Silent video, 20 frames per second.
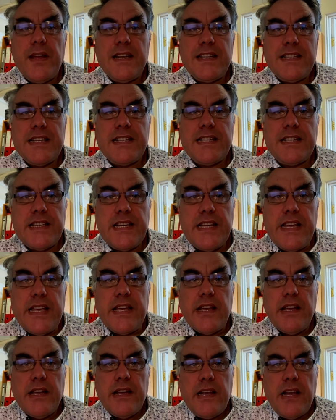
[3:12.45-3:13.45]
to seek
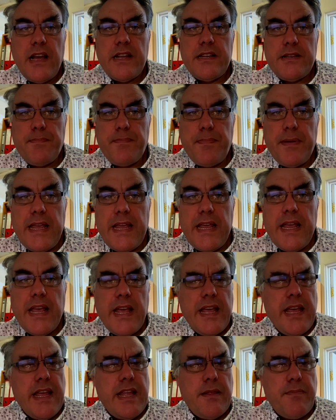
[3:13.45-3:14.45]
and to be
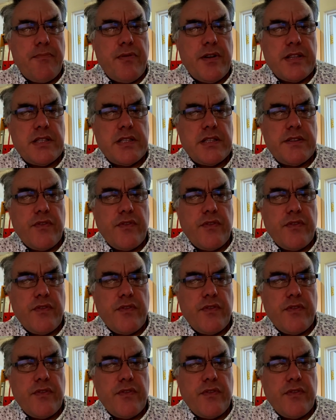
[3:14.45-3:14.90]
in the presence